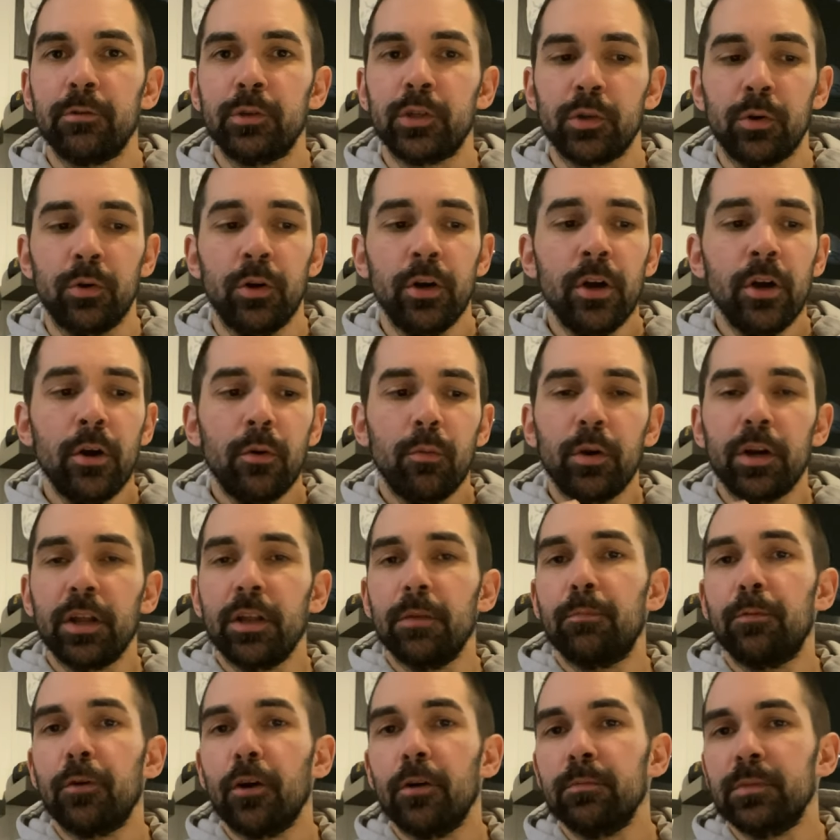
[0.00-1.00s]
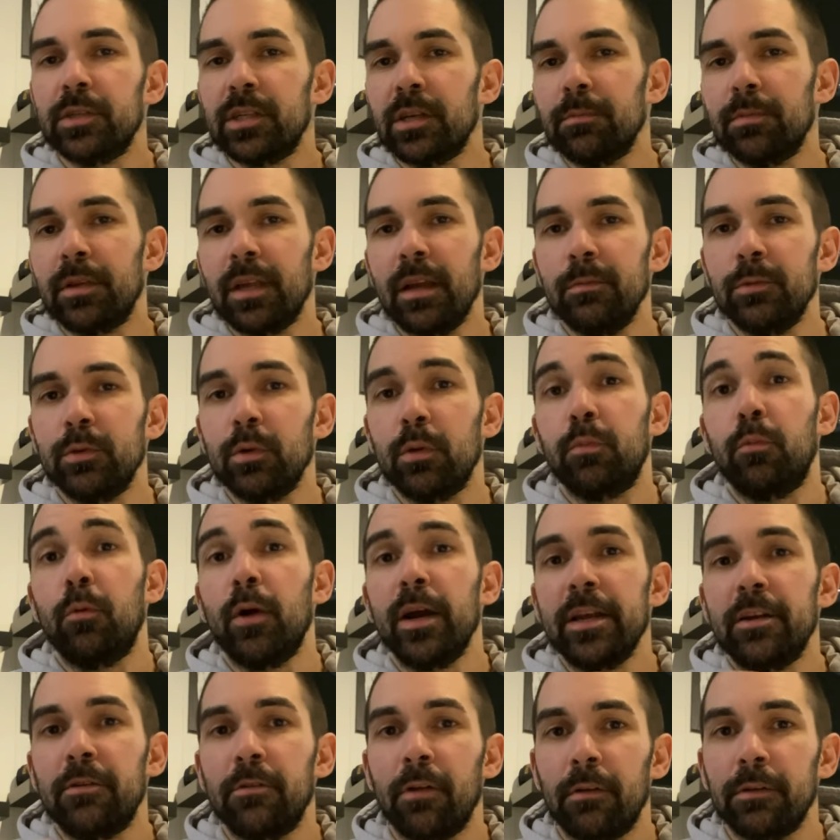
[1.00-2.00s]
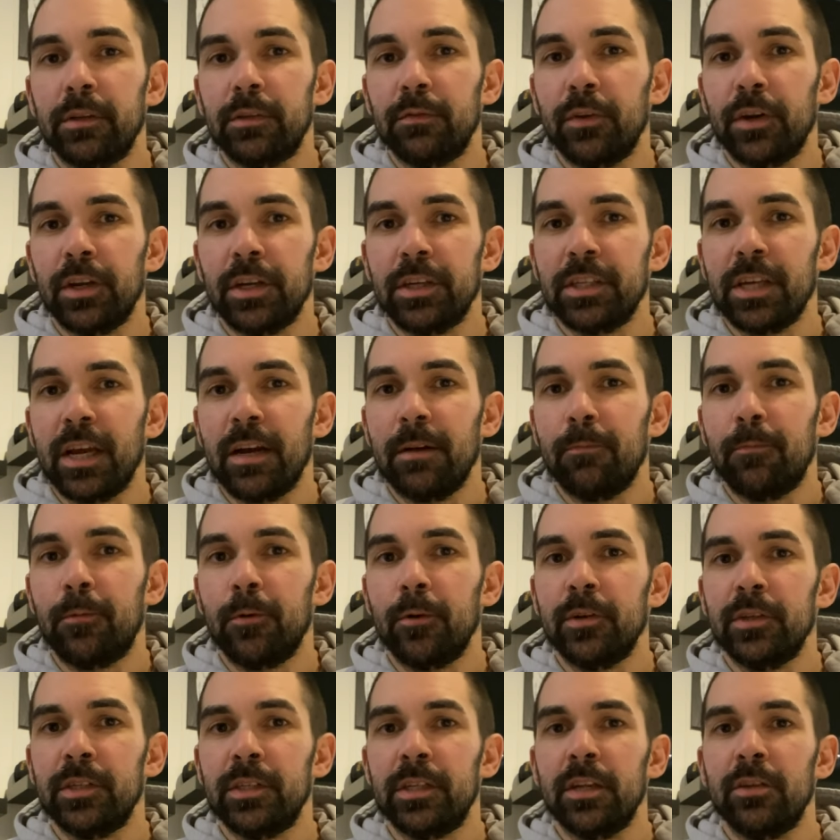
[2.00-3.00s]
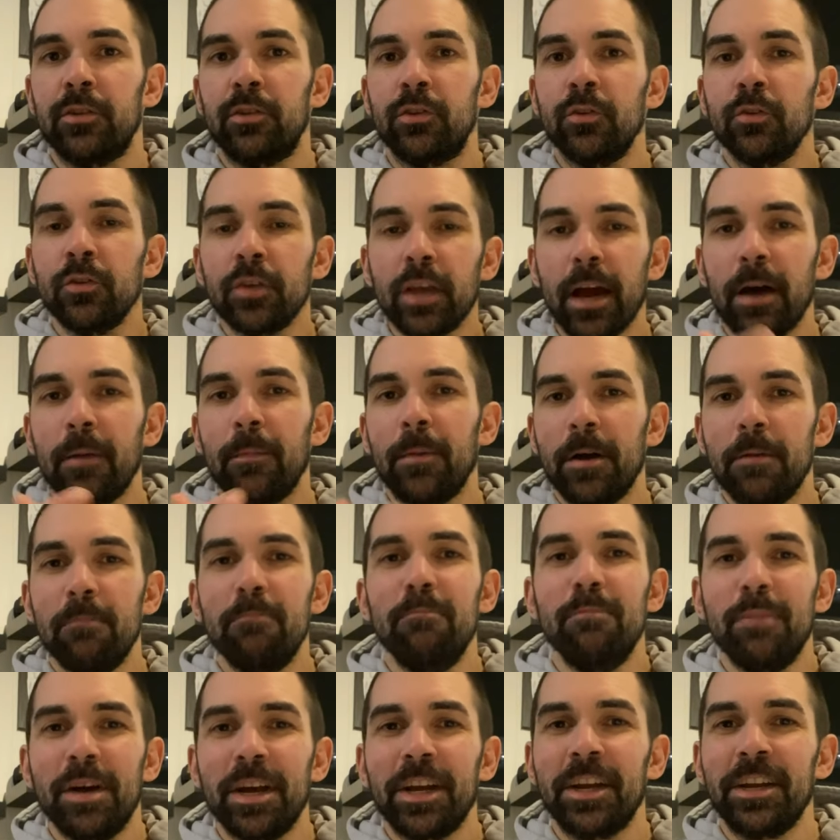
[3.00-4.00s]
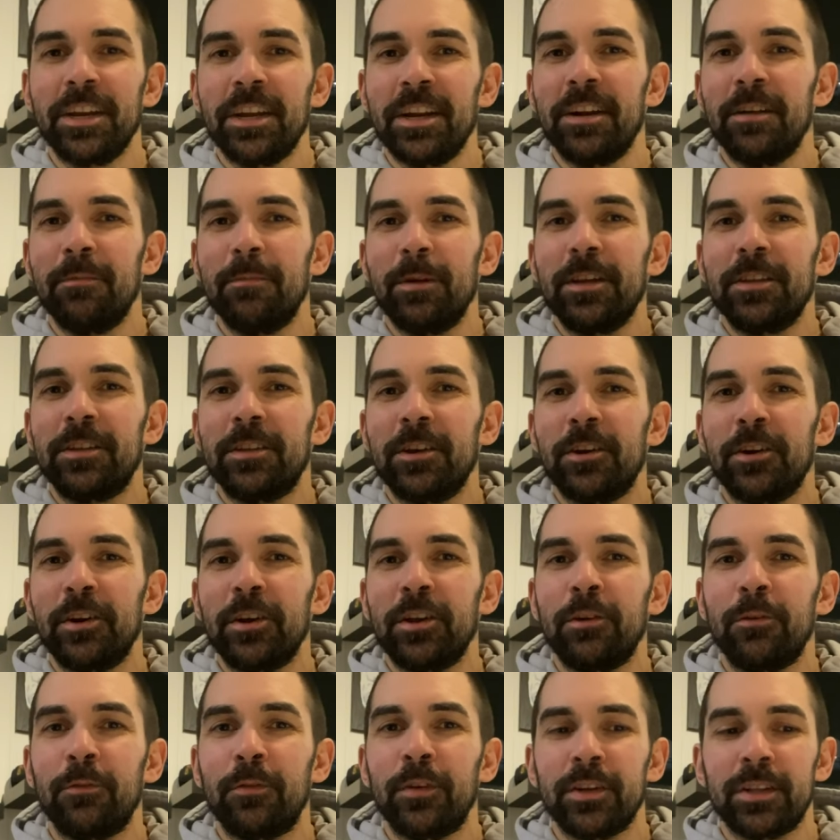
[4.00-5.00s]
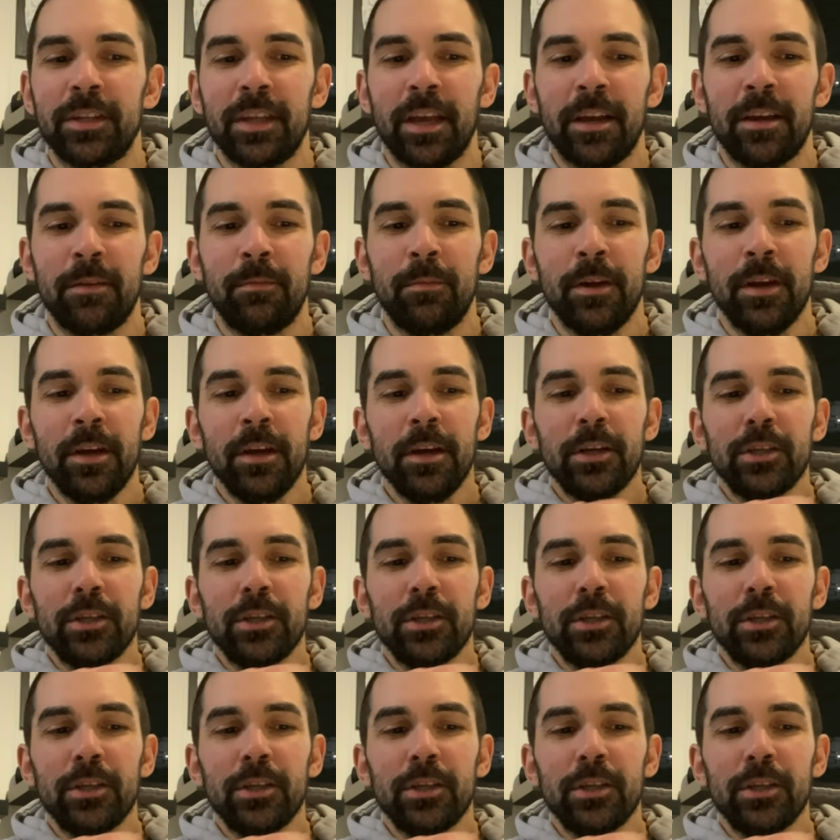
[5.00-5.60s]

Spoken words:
So one of the problems sometimes with white gloves, for example, is they do get a bit minging and a bit dirty over time.